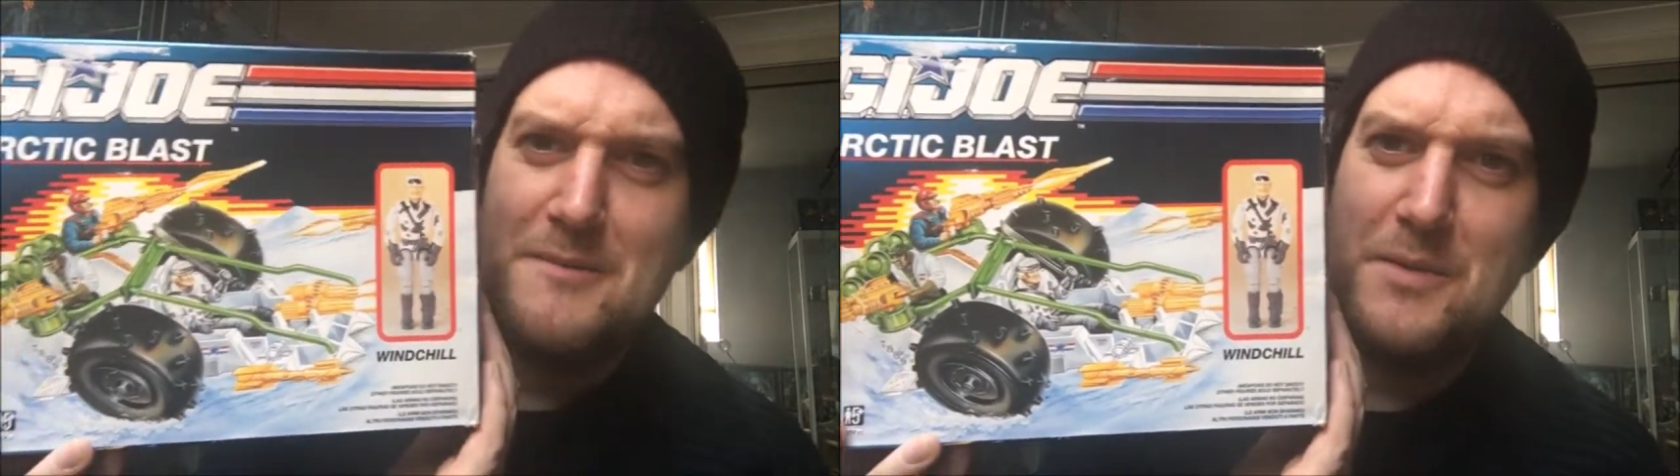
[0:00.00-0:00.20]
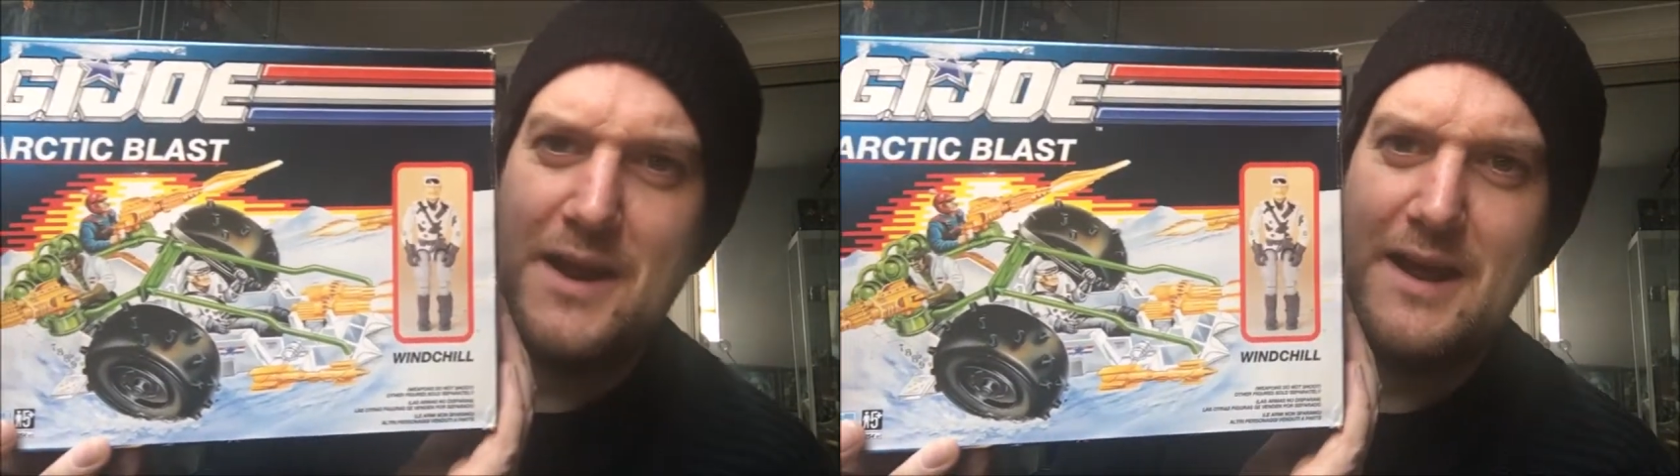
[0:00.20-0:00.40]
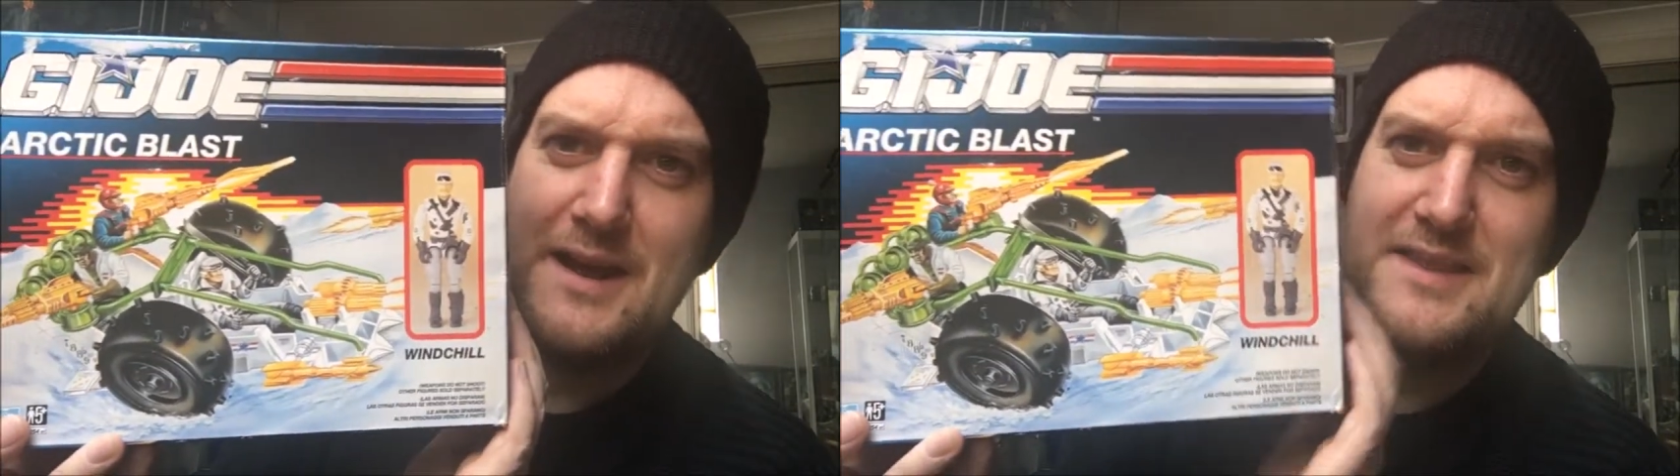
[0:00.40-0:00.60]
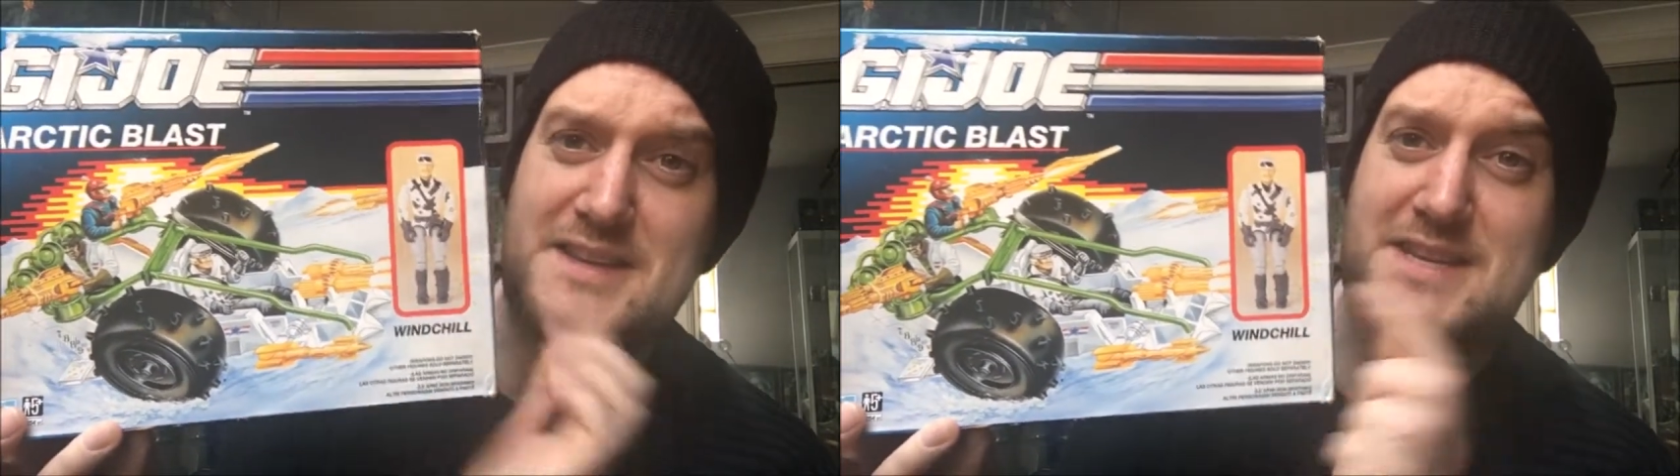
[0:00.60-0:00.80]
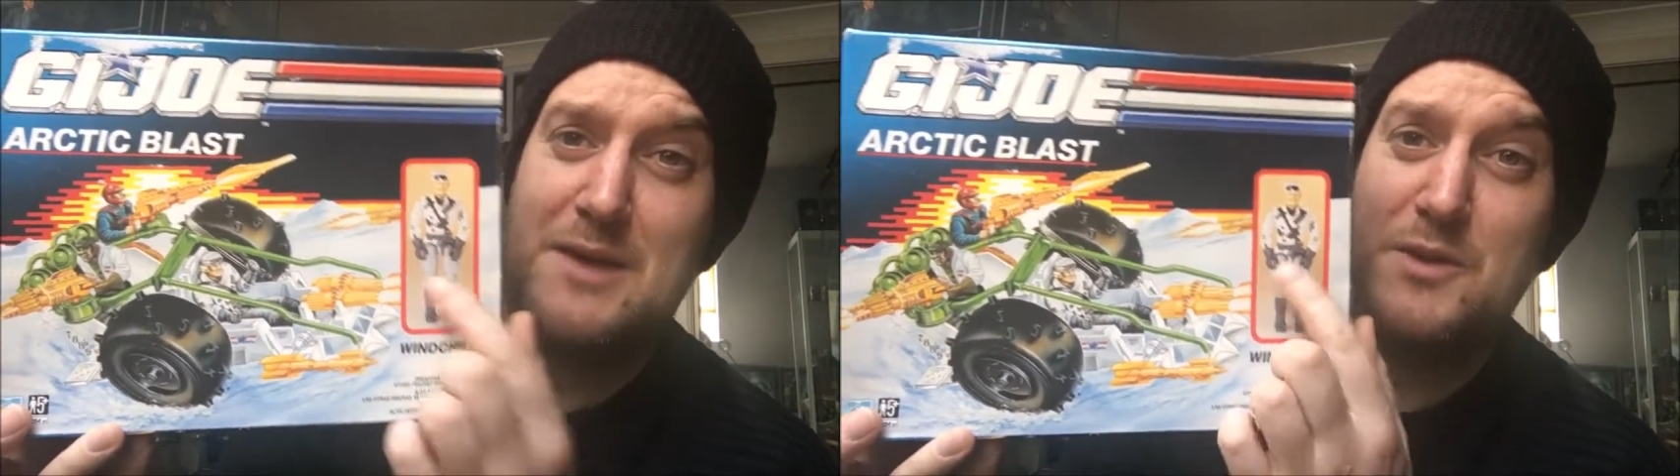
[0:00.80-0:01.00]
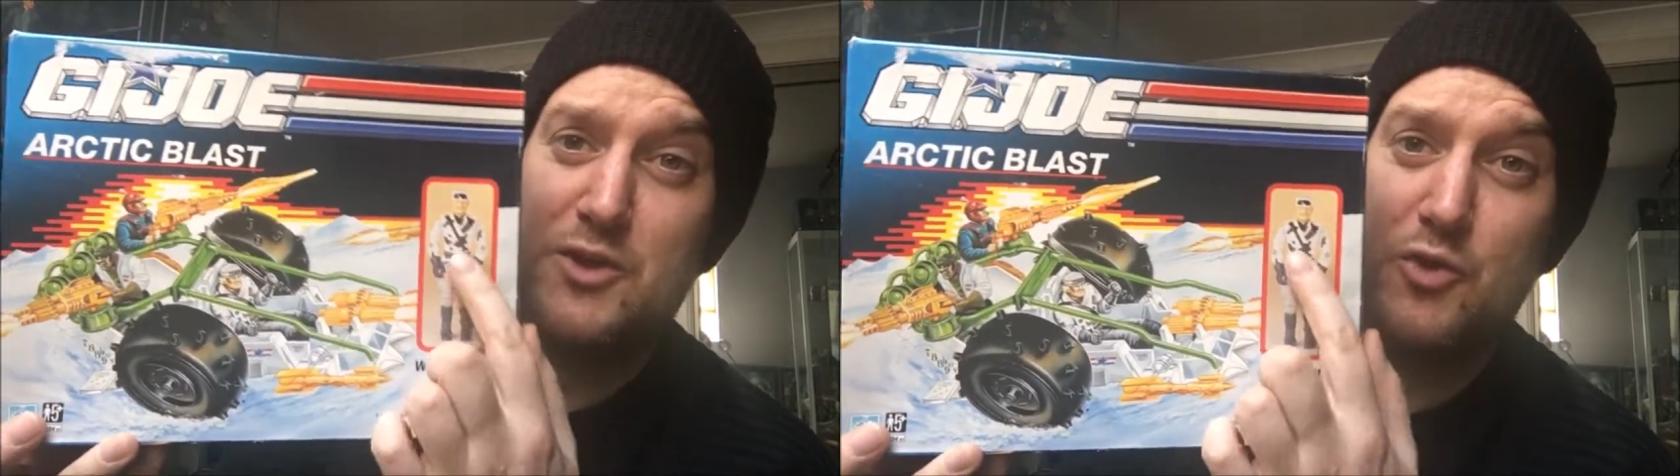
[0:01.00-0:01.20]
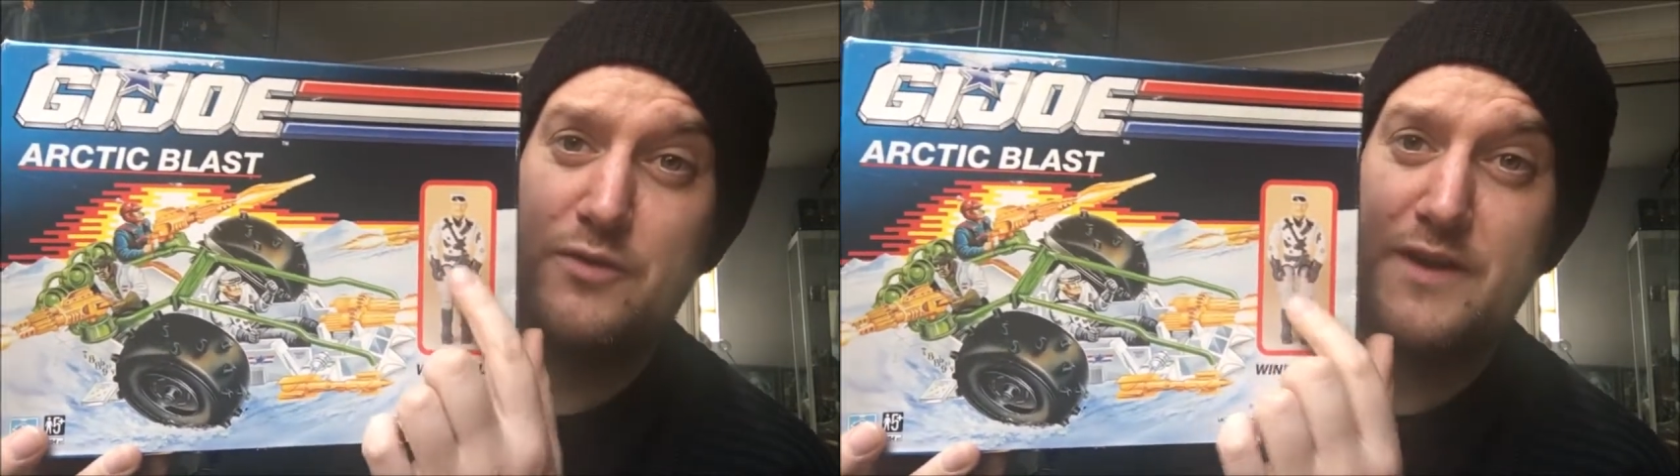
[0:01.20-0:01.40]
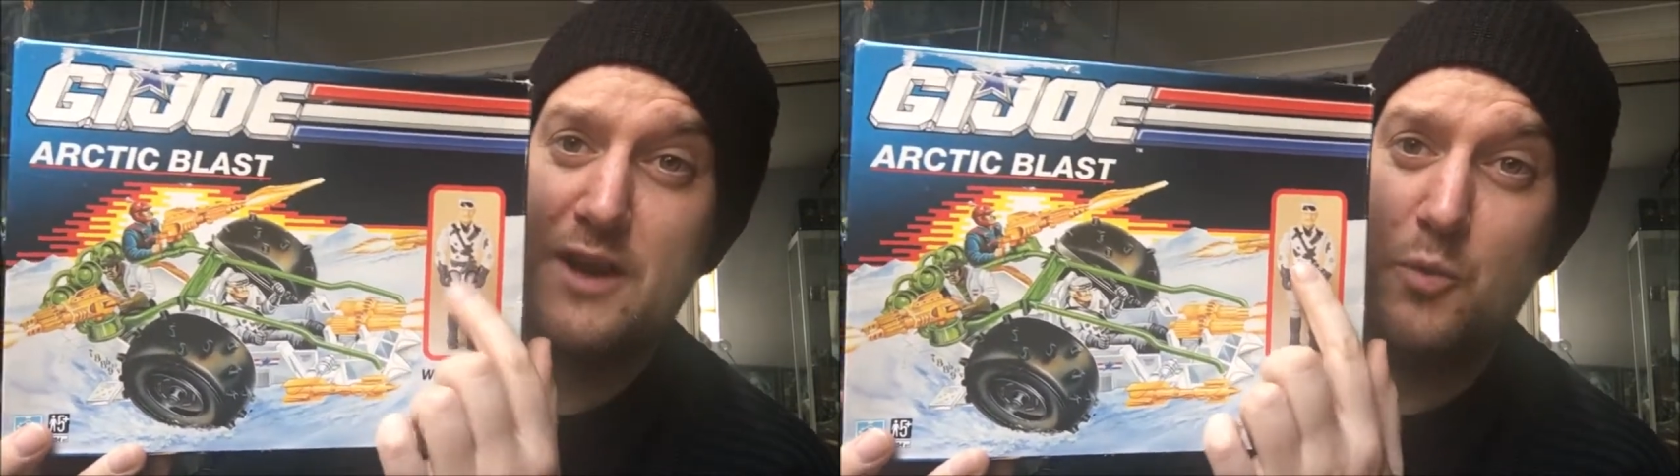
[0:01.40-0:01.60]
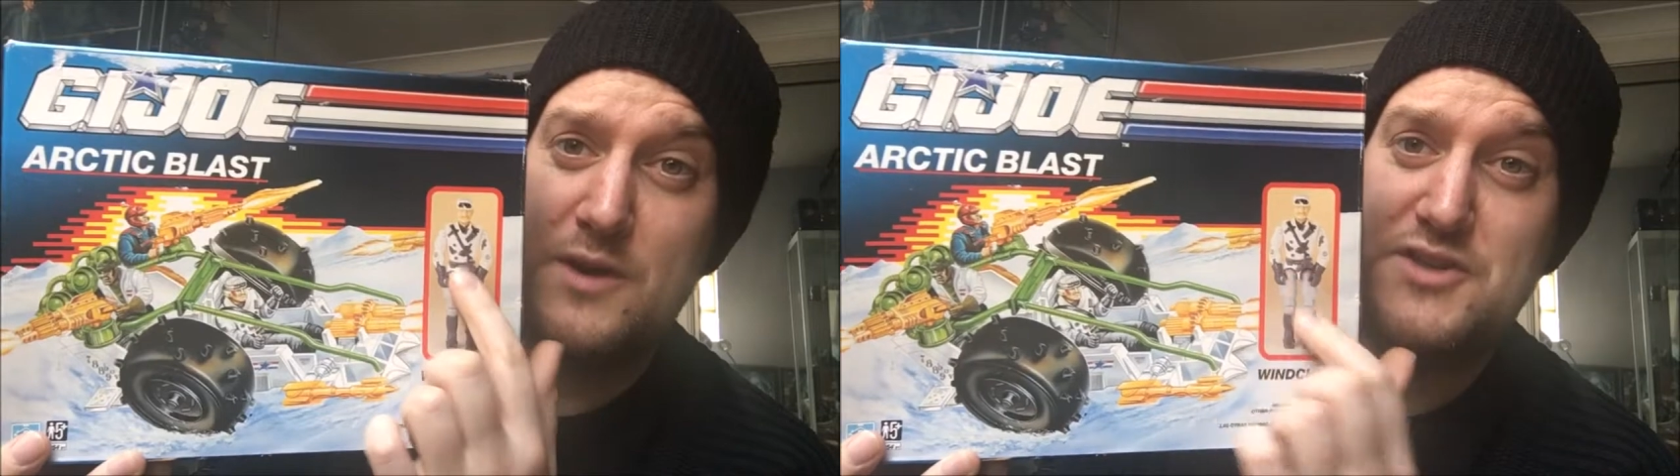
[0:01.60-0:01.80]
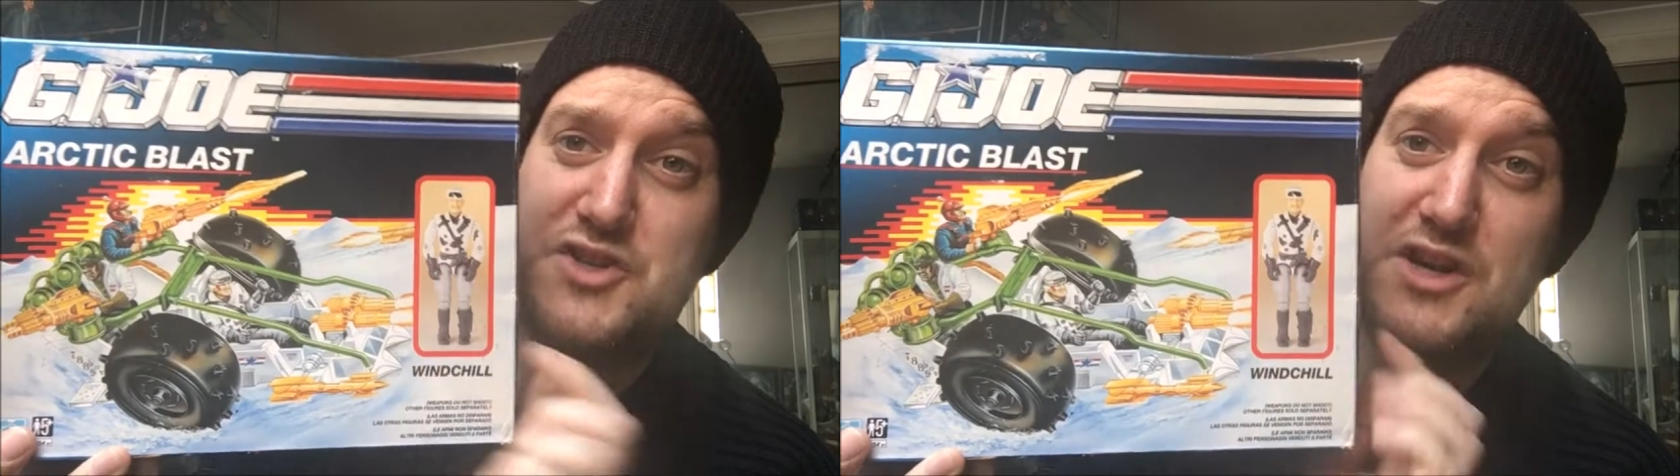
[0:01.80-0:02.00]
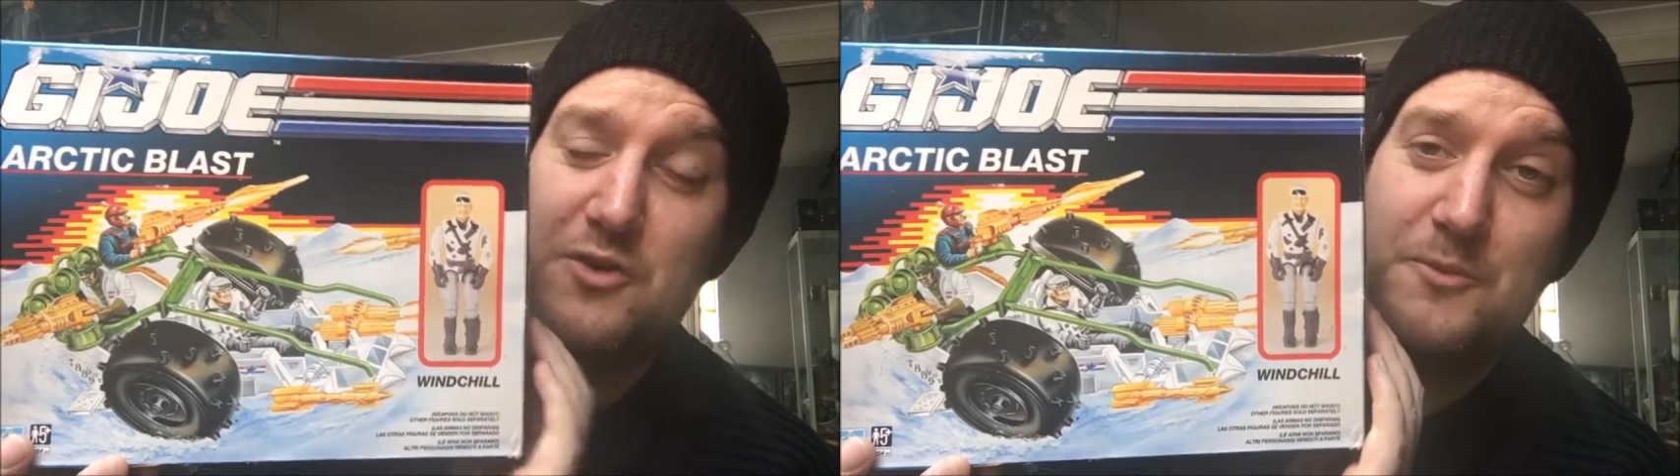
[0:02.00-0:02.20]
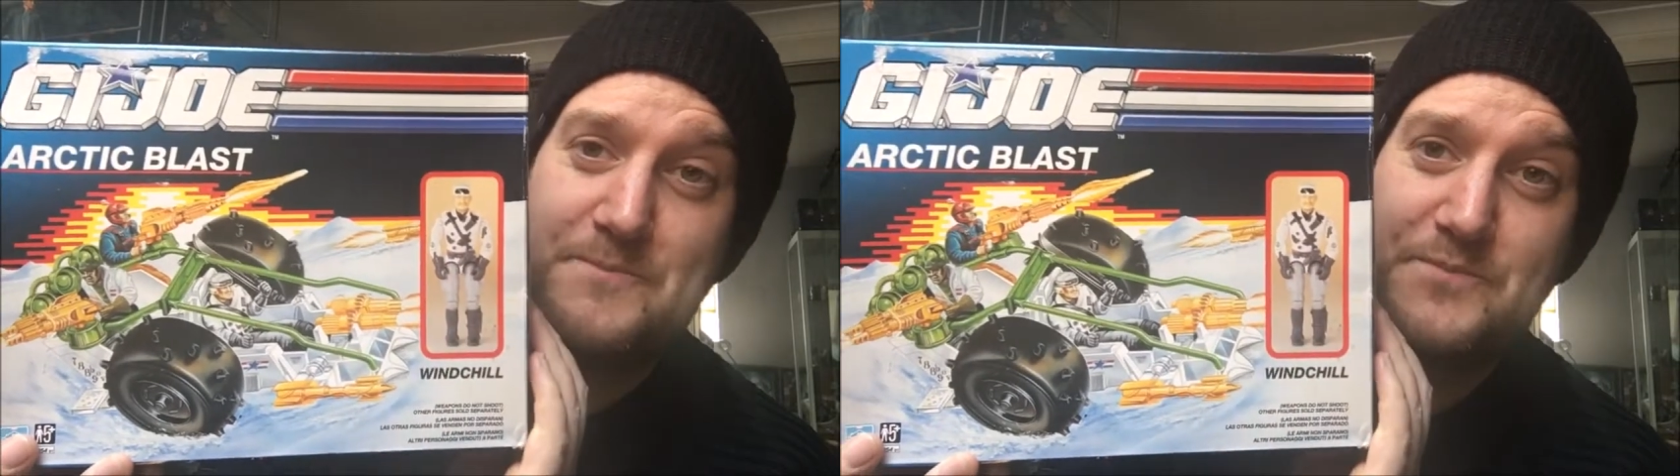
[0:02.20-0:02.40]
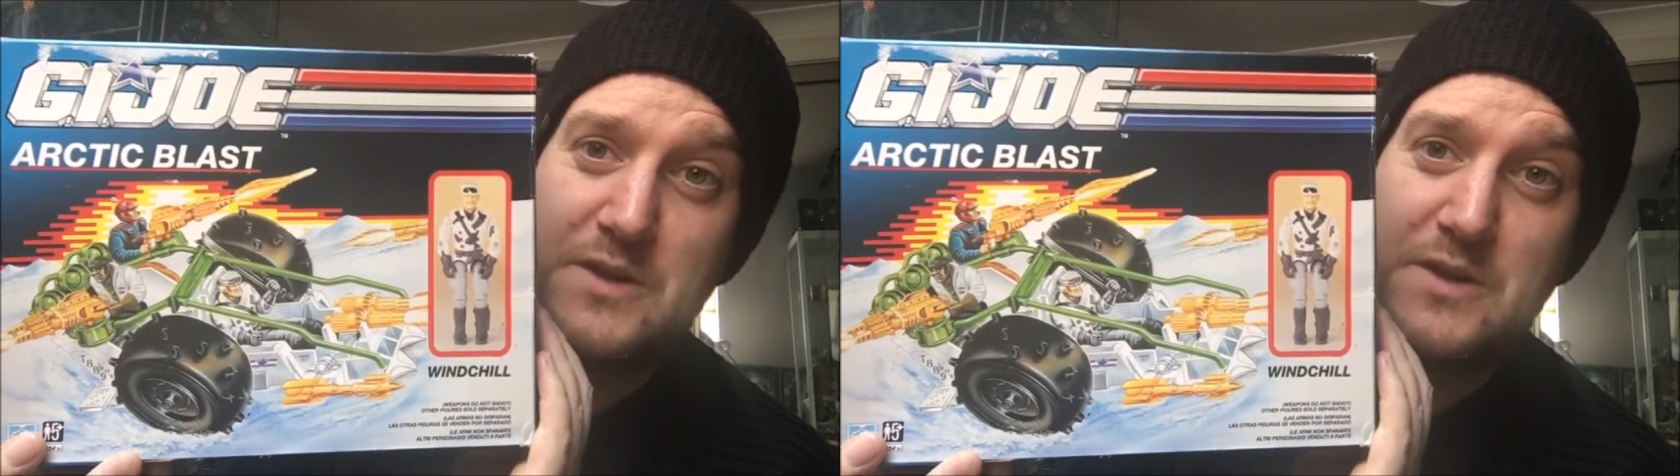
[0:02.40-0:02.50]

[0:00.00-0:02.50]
But this came with a cool figure, Wind Chill,